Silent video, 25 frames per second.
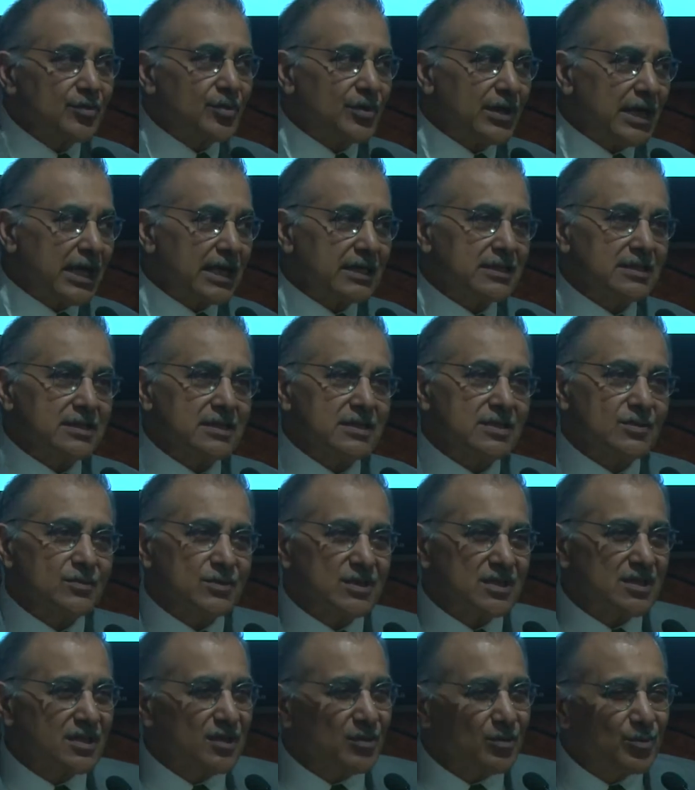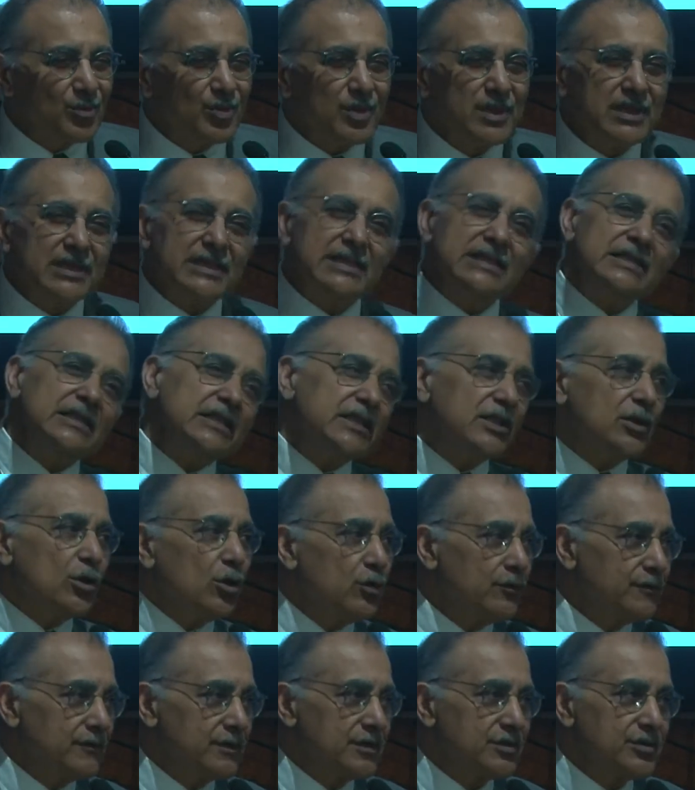practice was completely
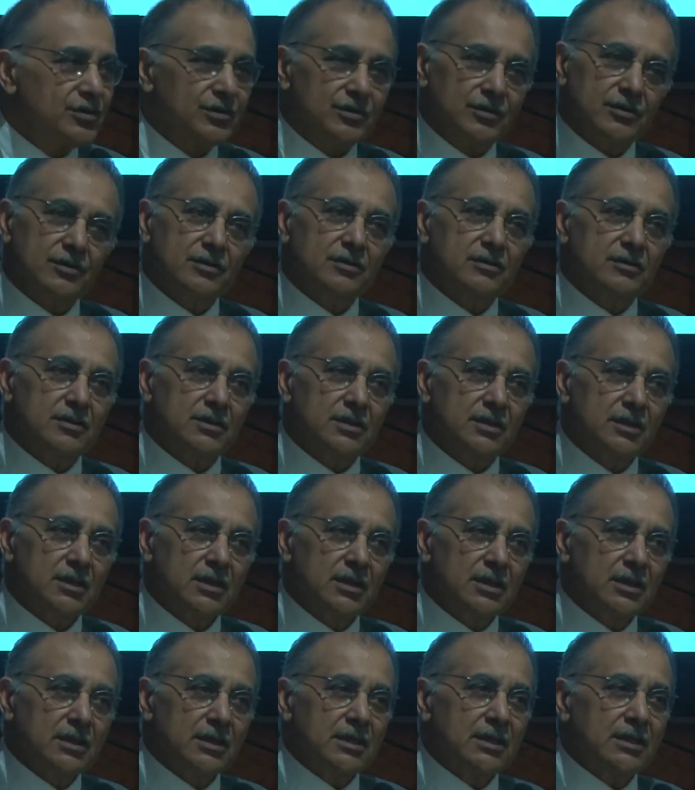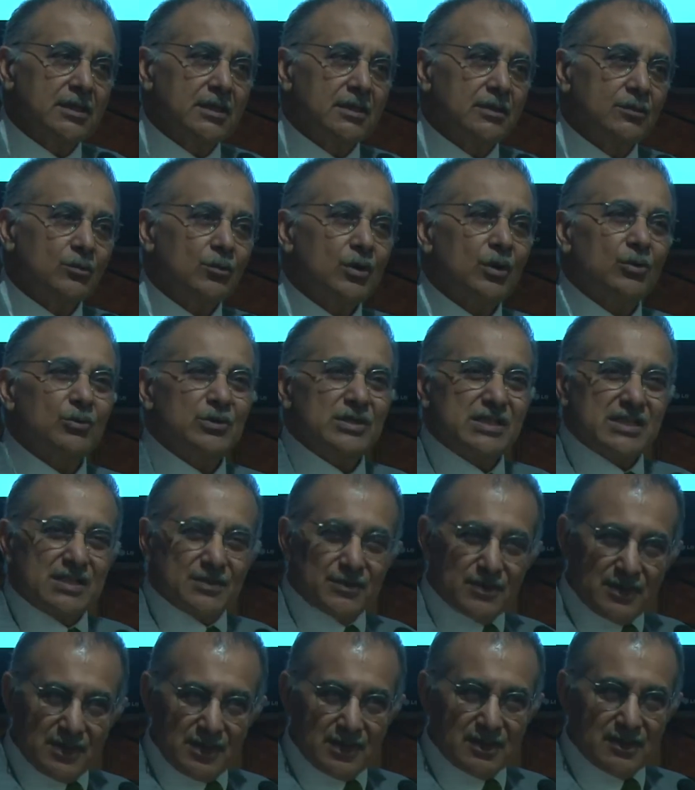overturned. What was
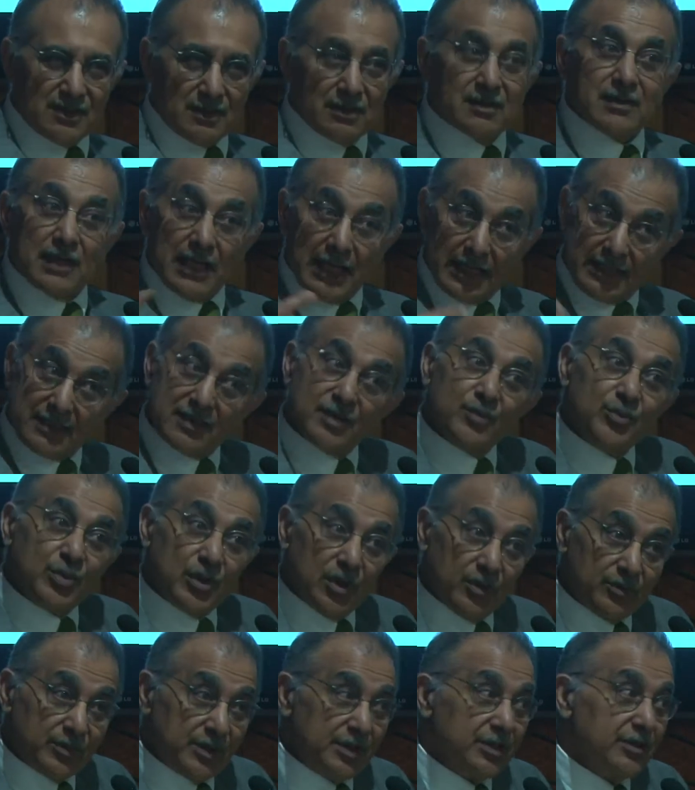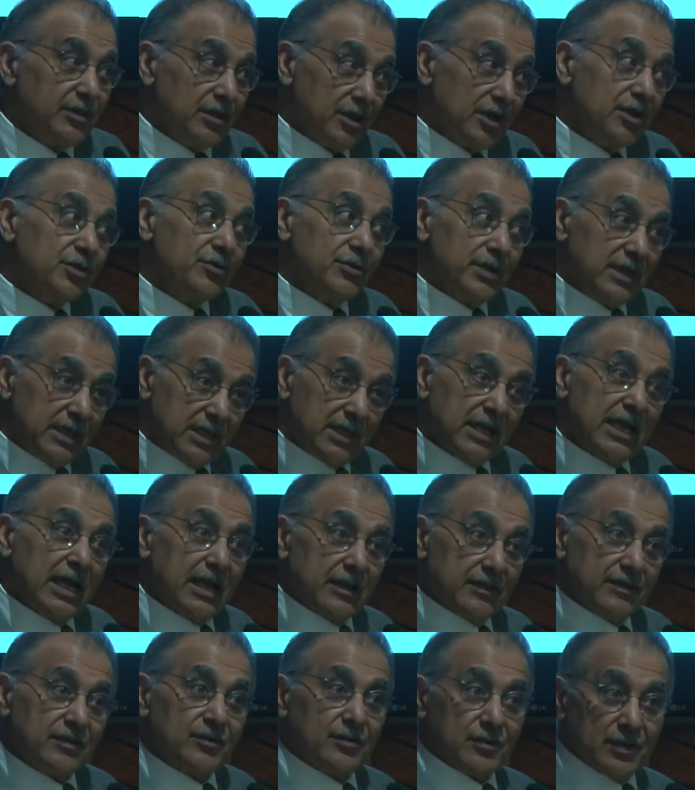like the pulmonary artery
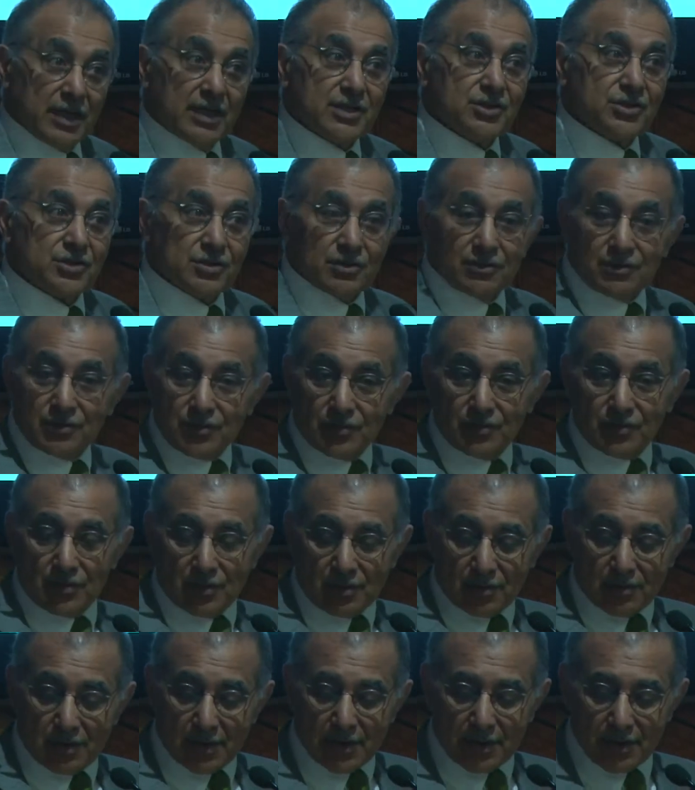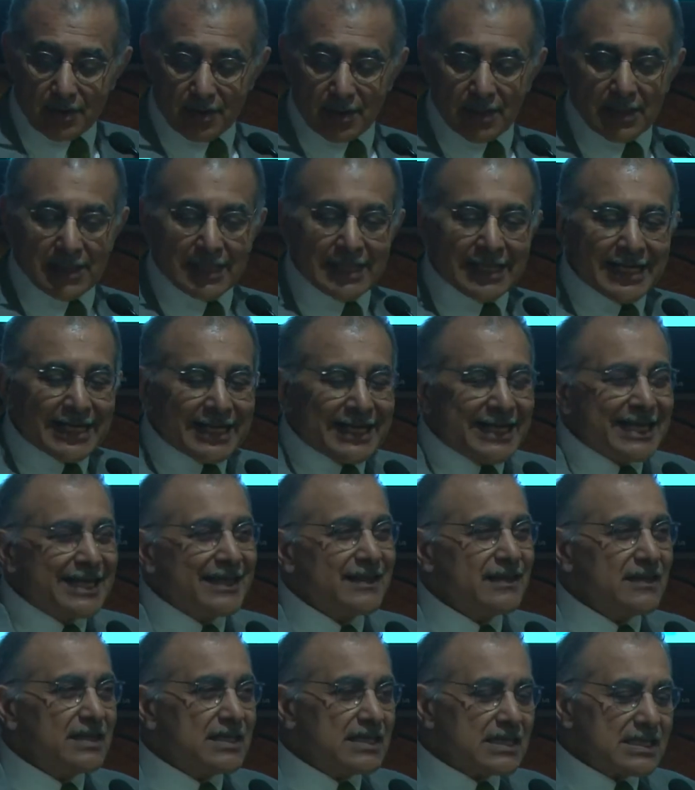catheter I showed you earlier.
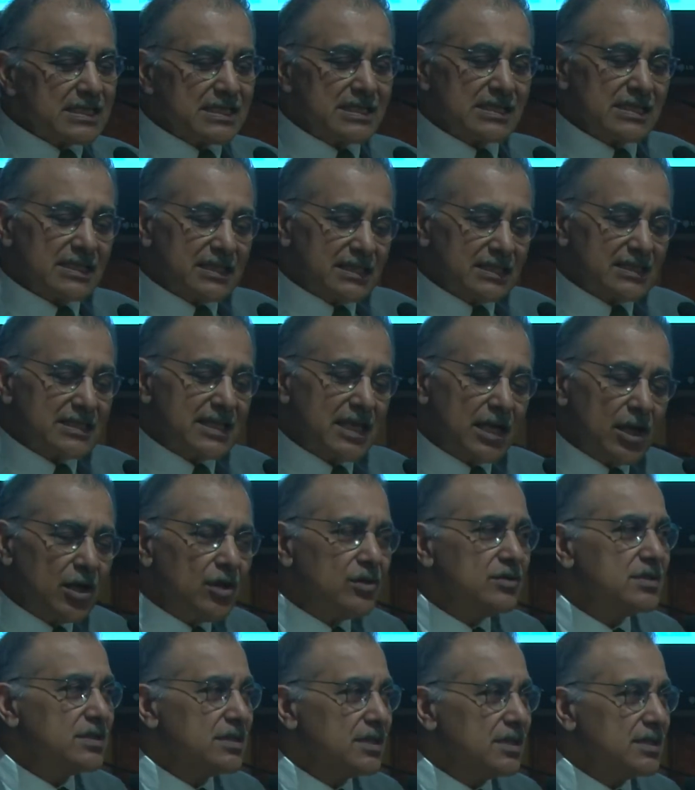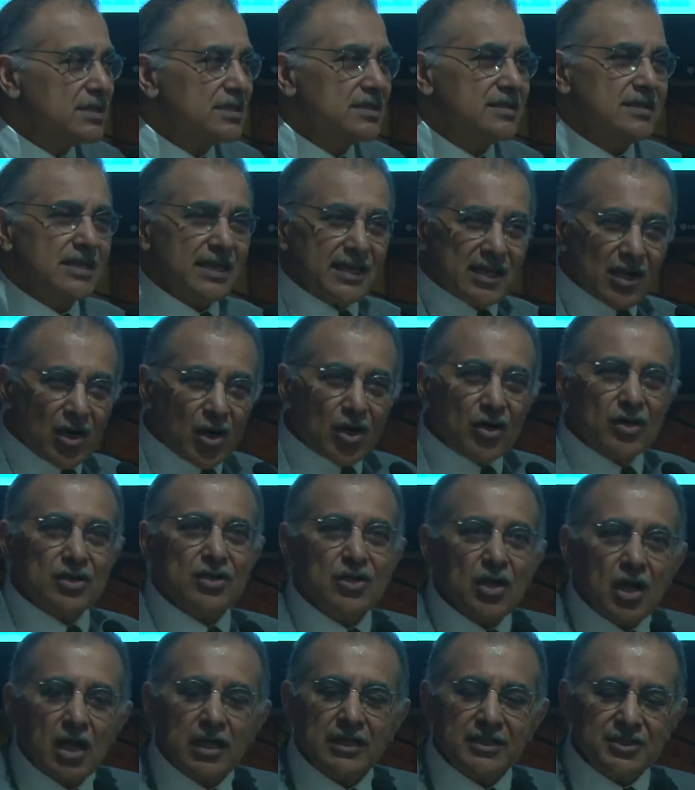This tells us that our
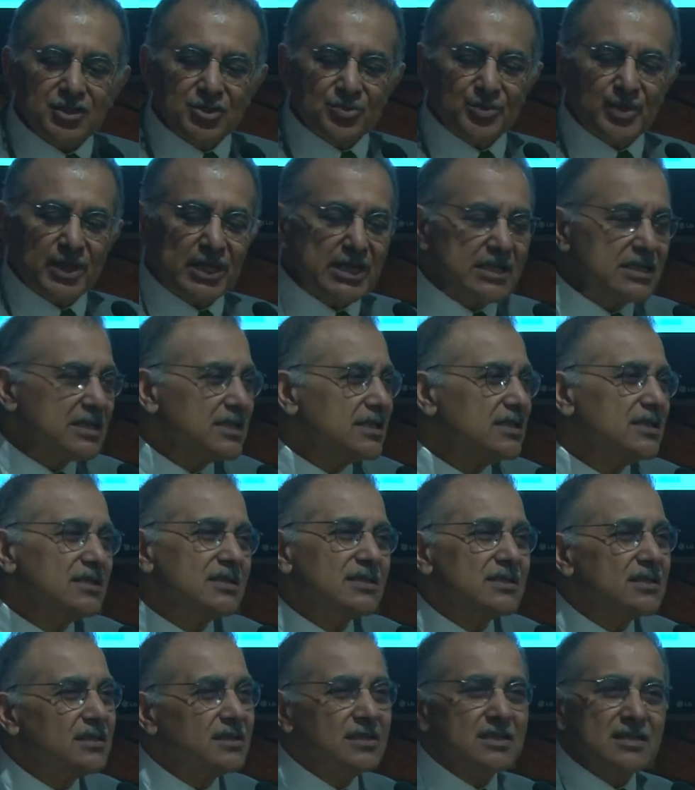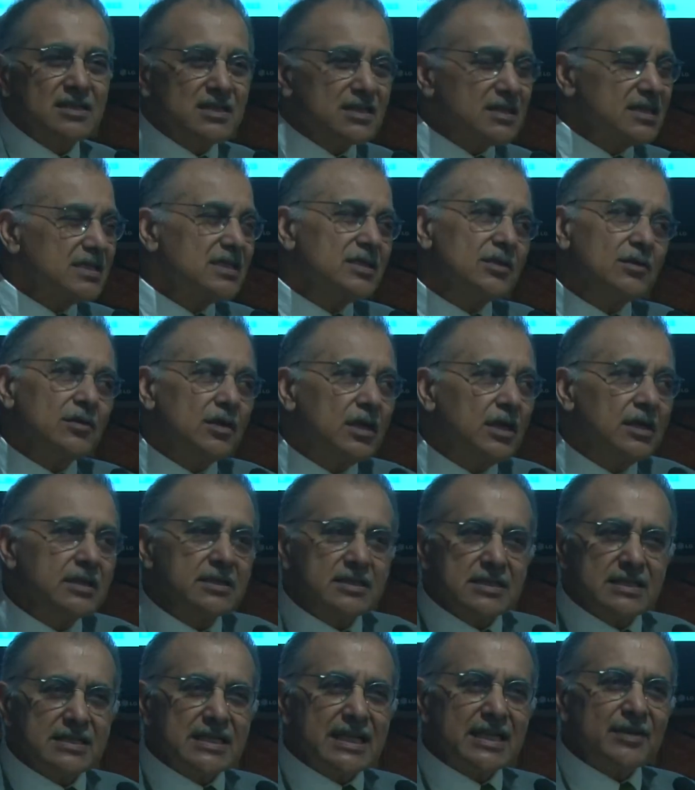knowledge base is still
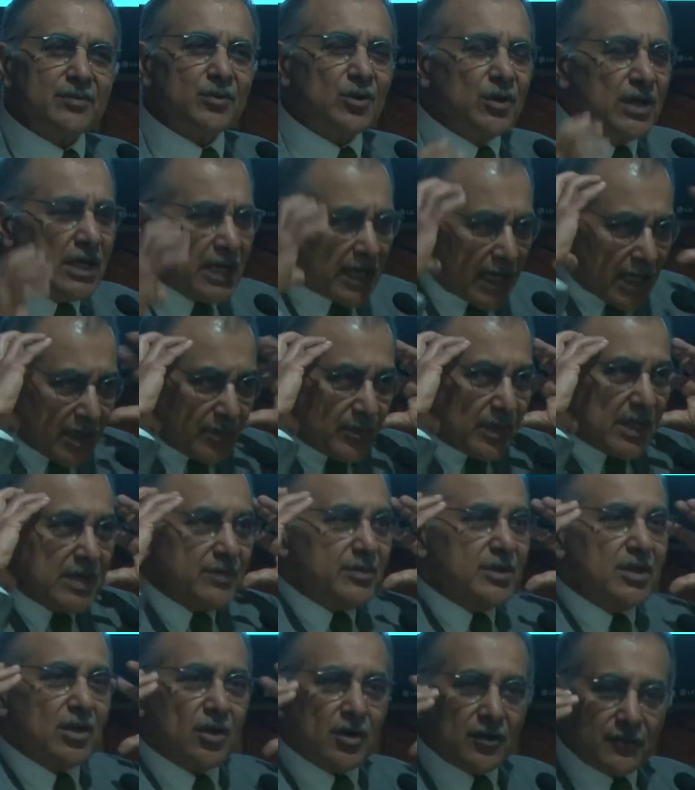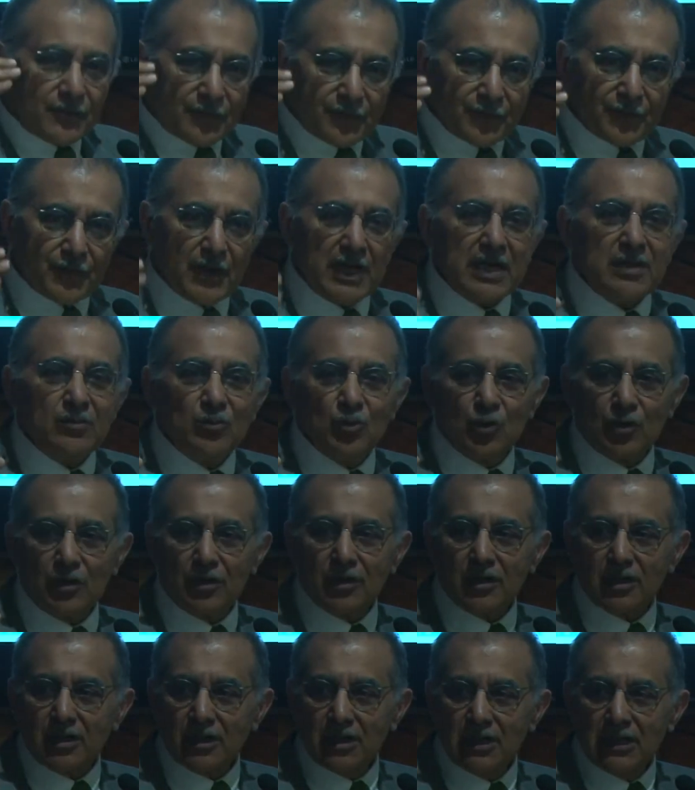unstable, and maybe our
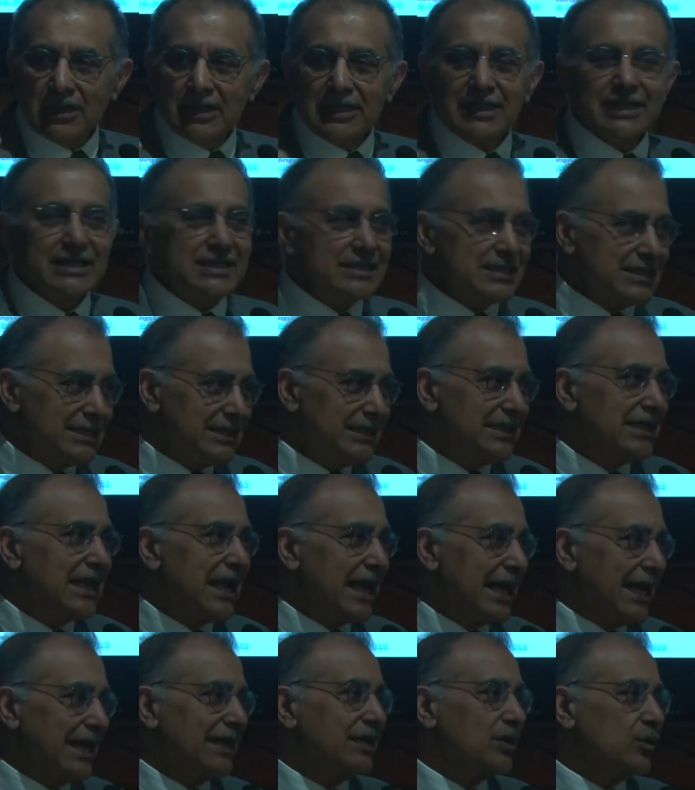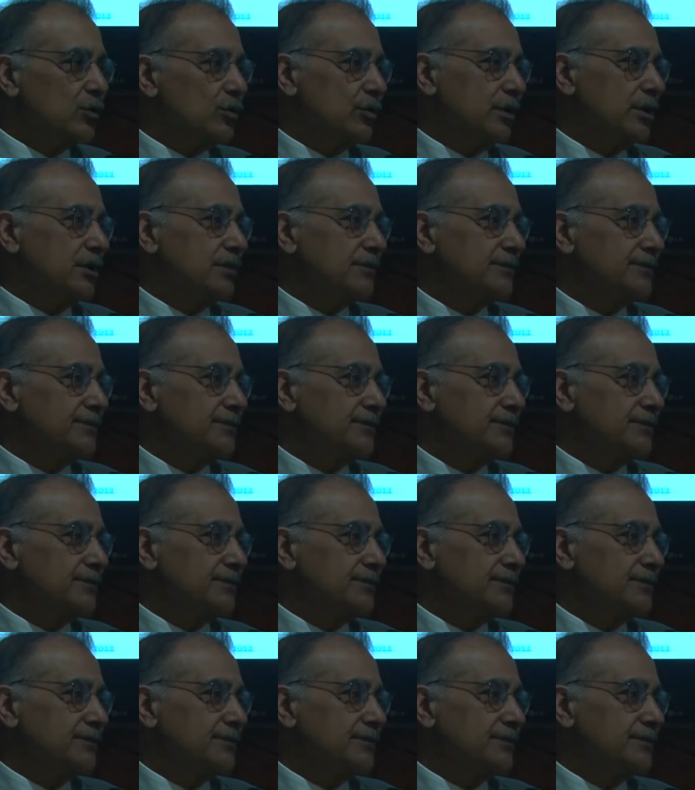framework is inadequate.